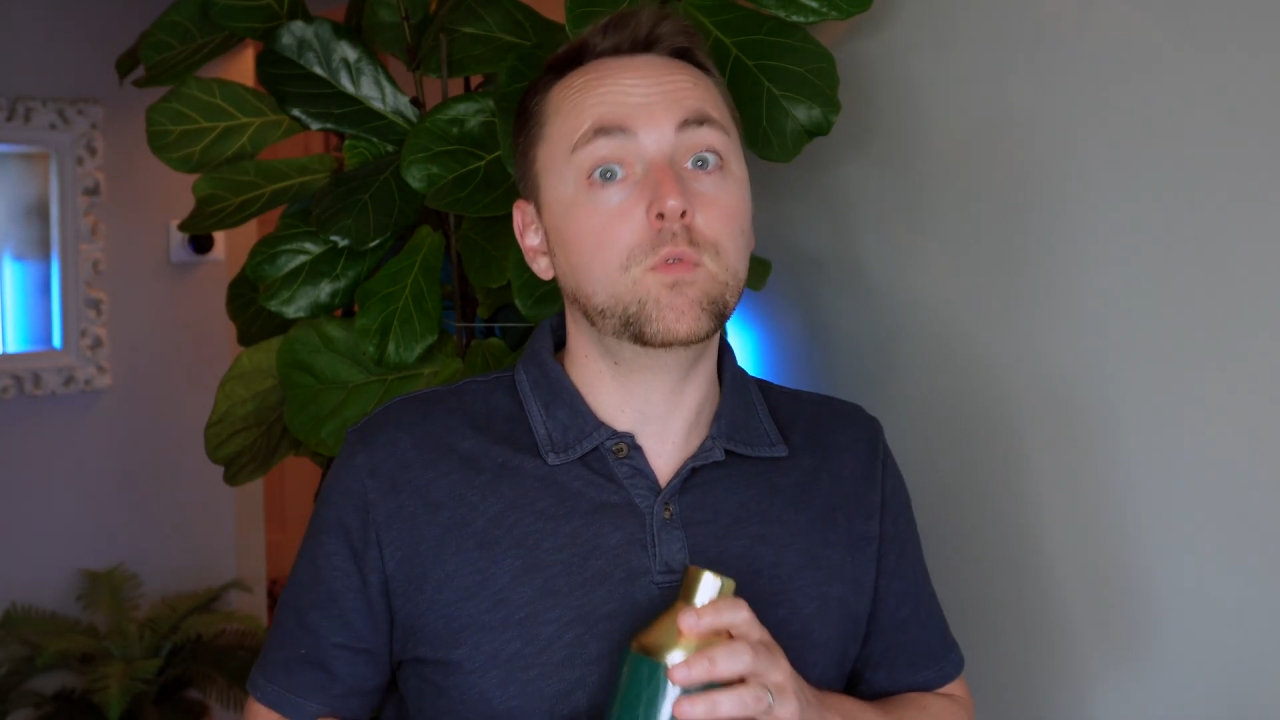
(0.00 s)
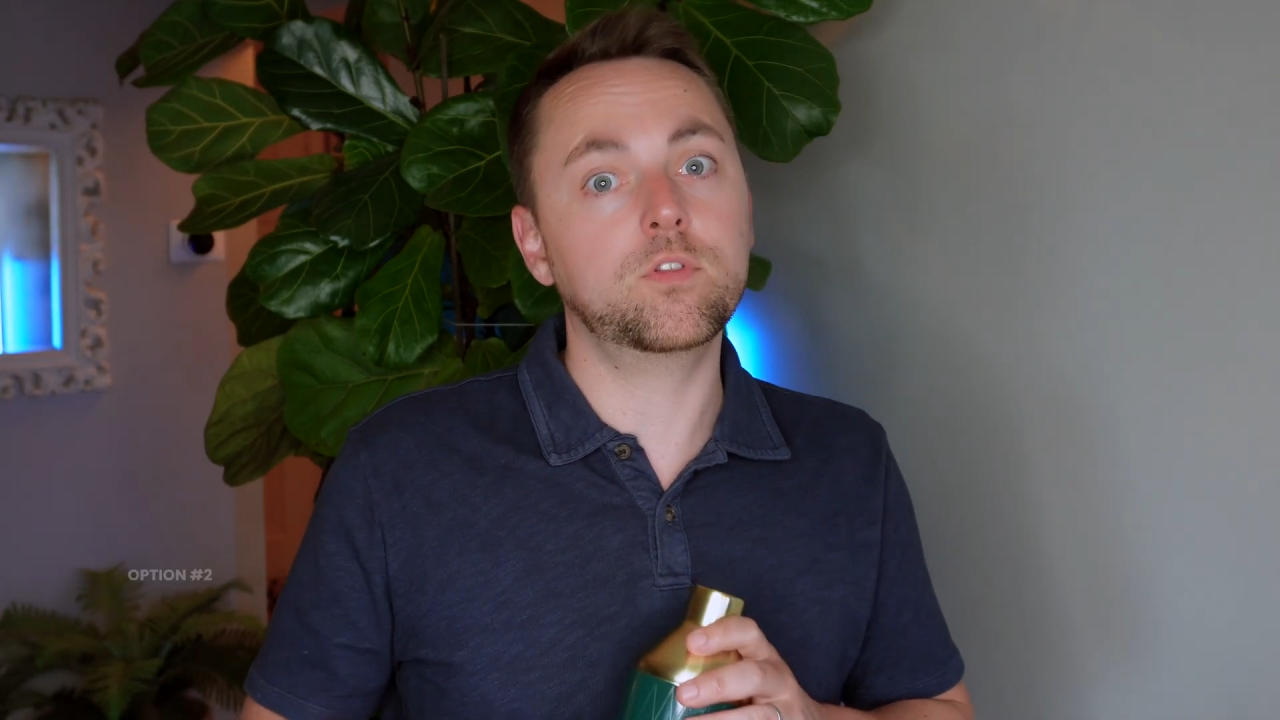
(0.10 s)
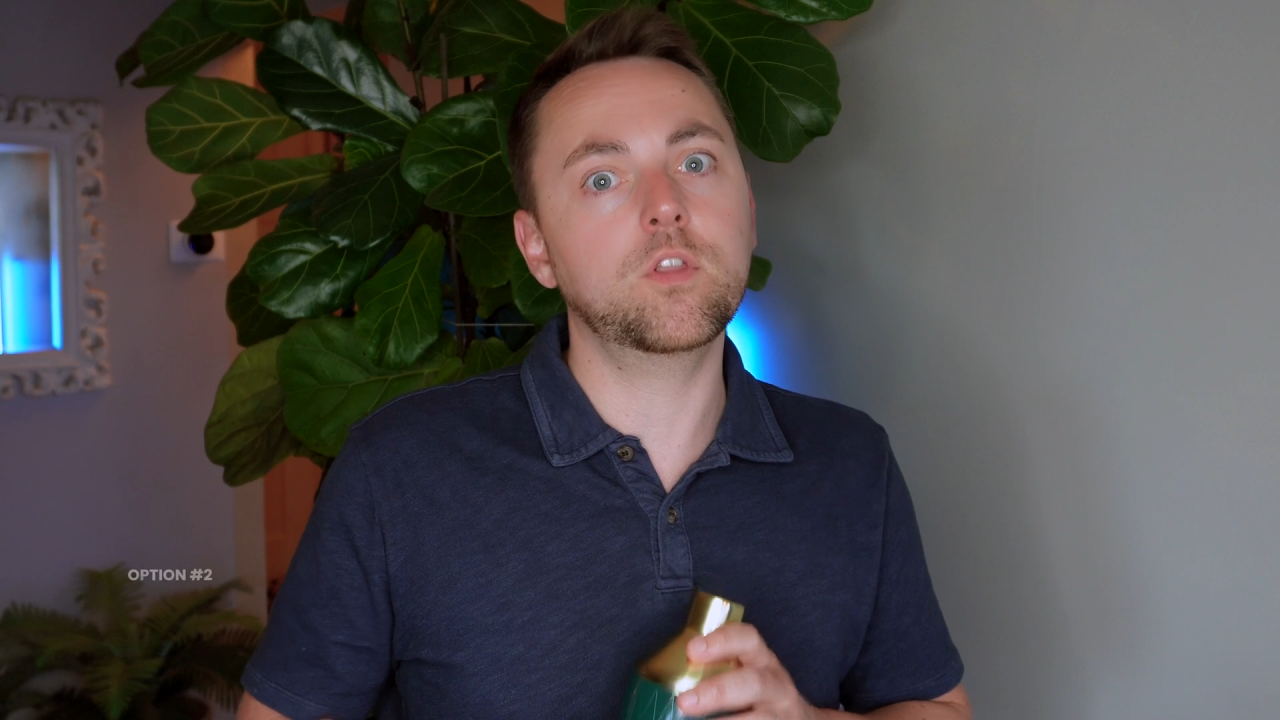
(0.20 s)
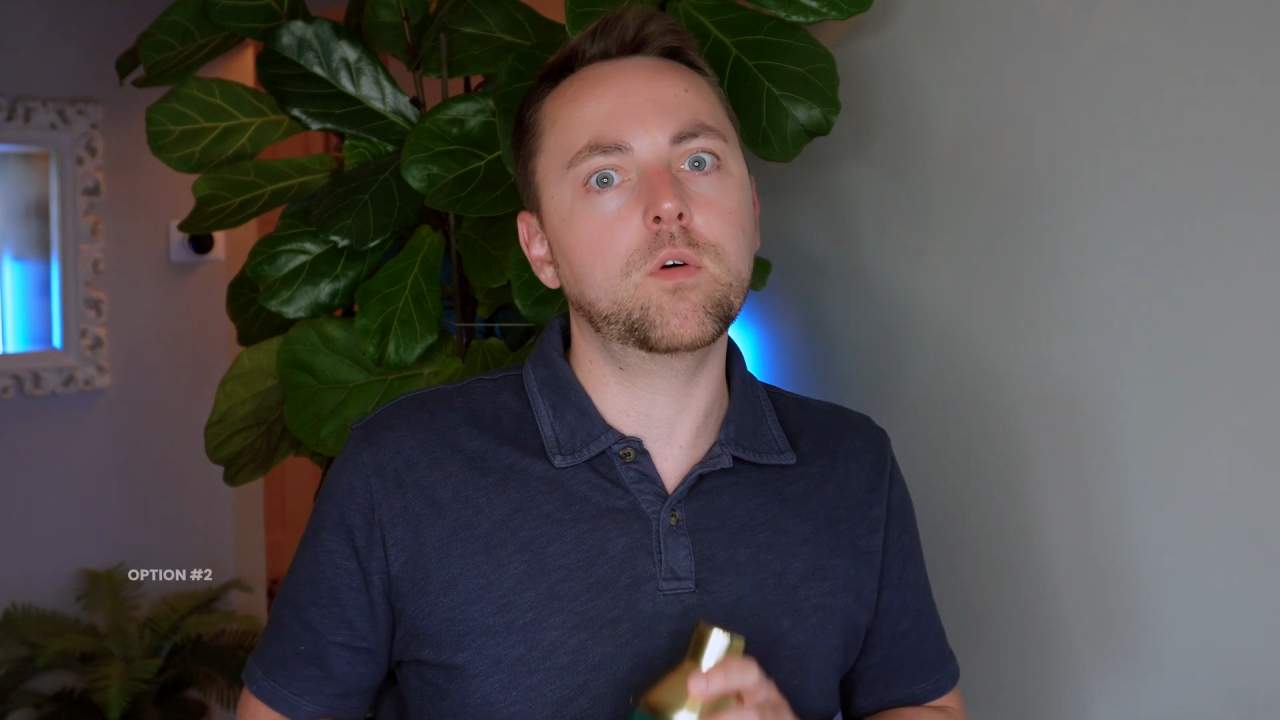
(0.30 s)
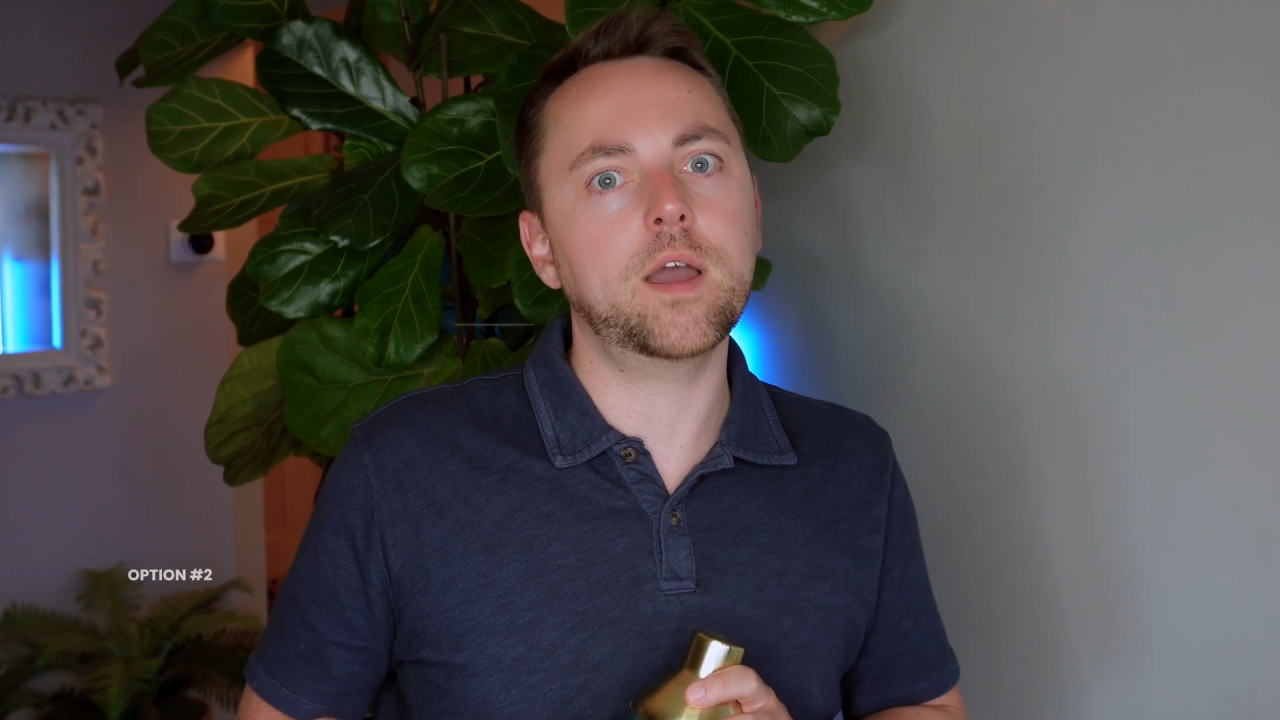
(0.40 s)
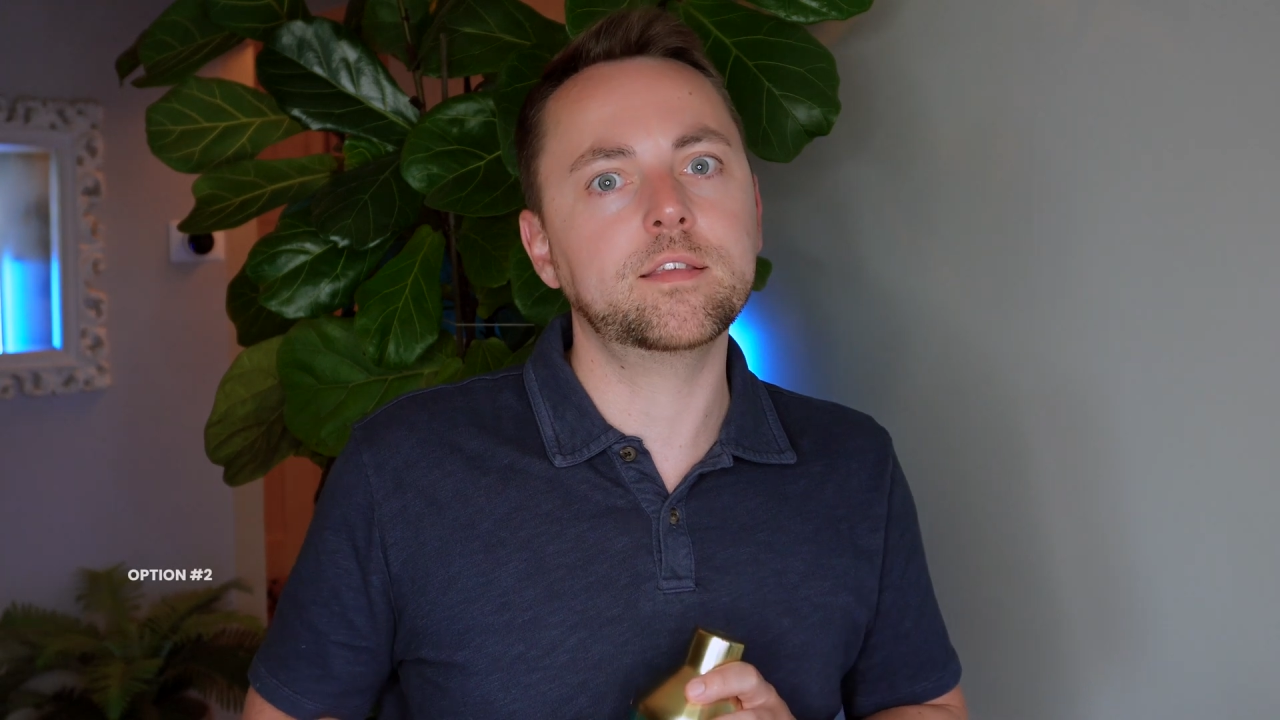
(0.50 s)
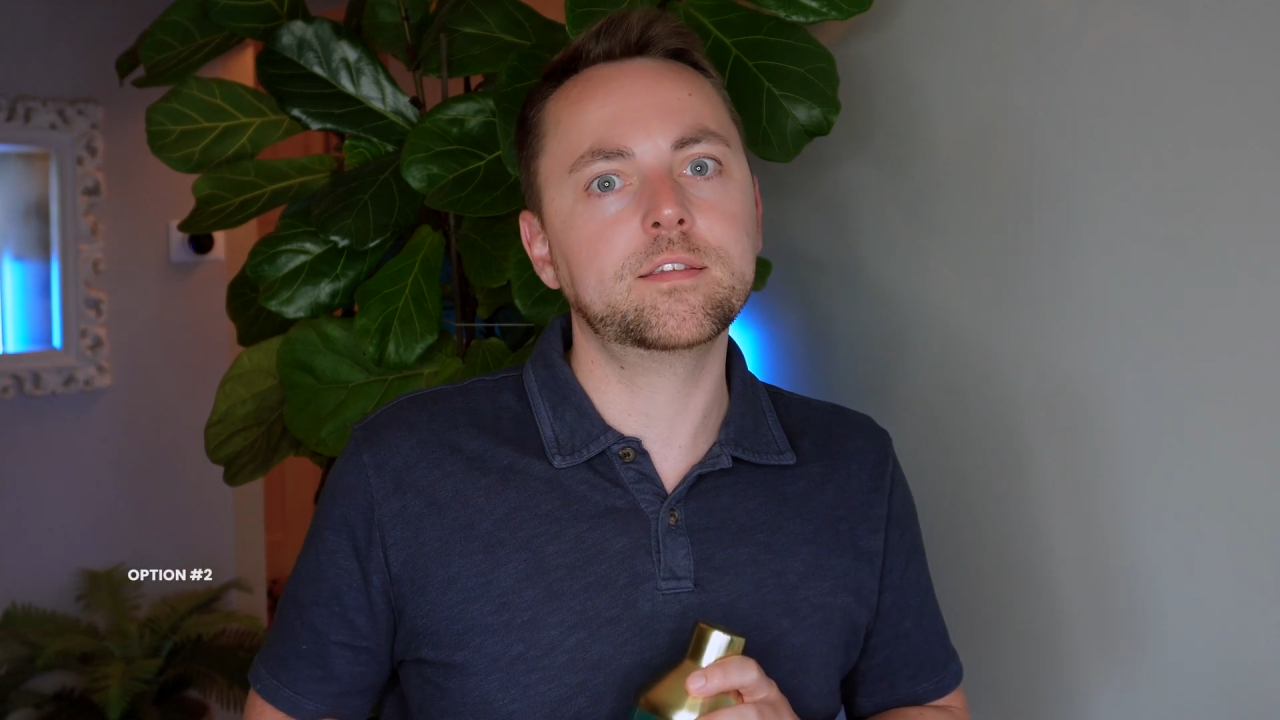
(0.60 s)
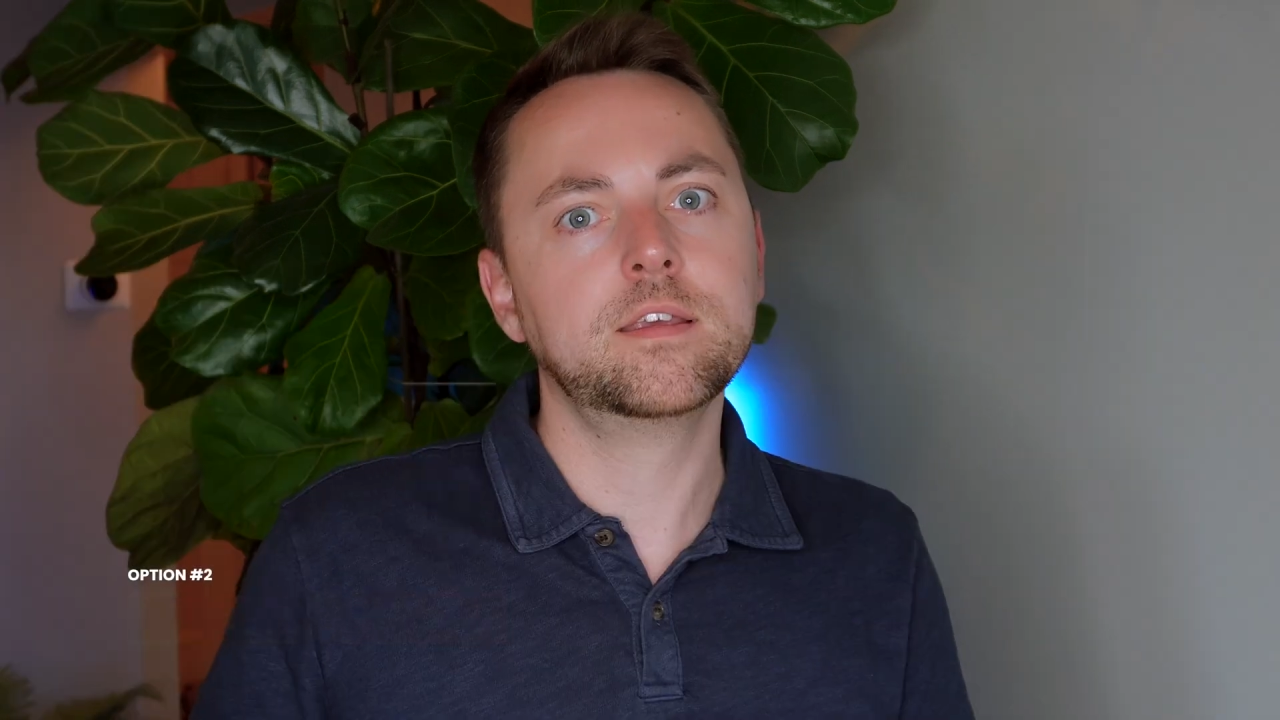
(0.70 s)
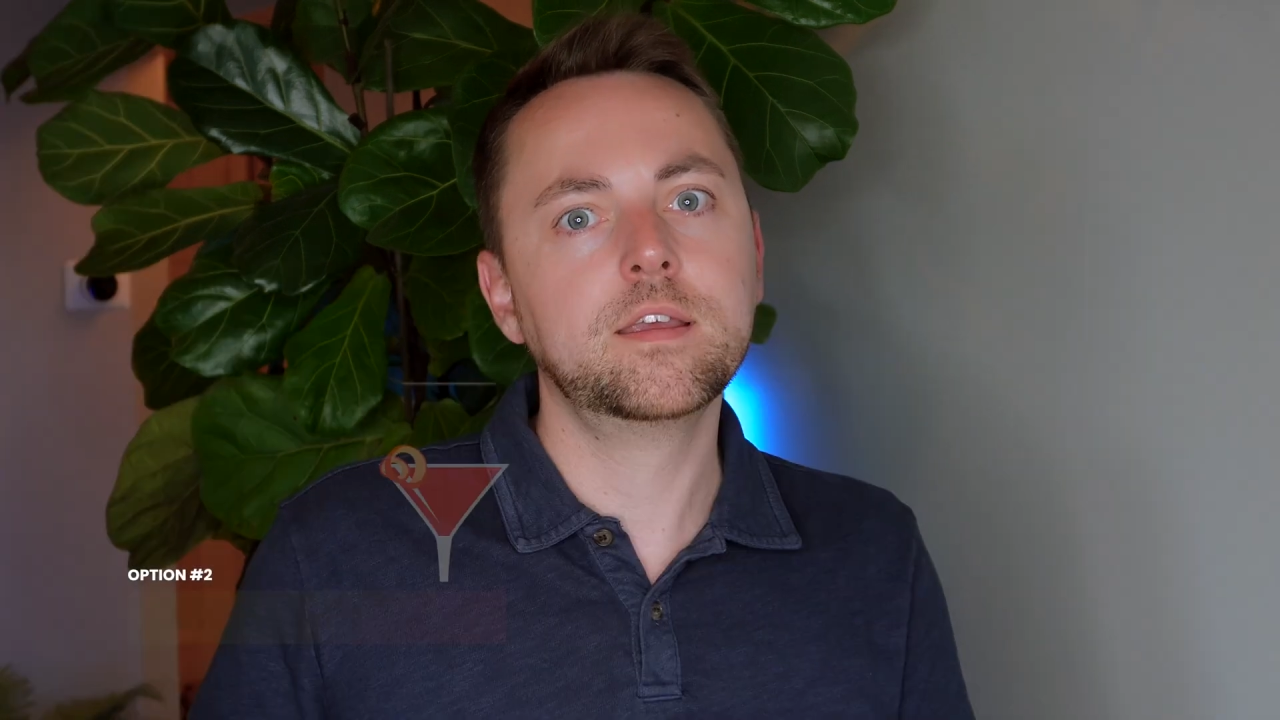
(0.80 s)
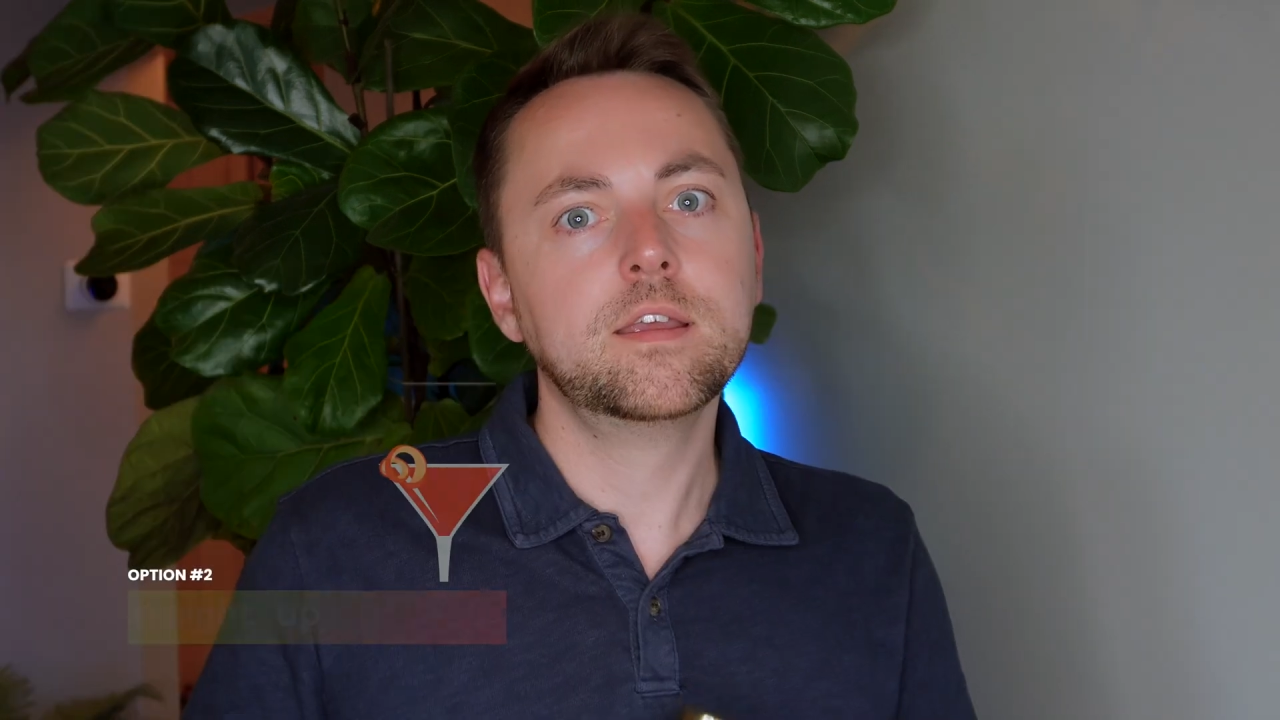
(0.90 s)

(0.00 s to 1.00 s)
with no ice.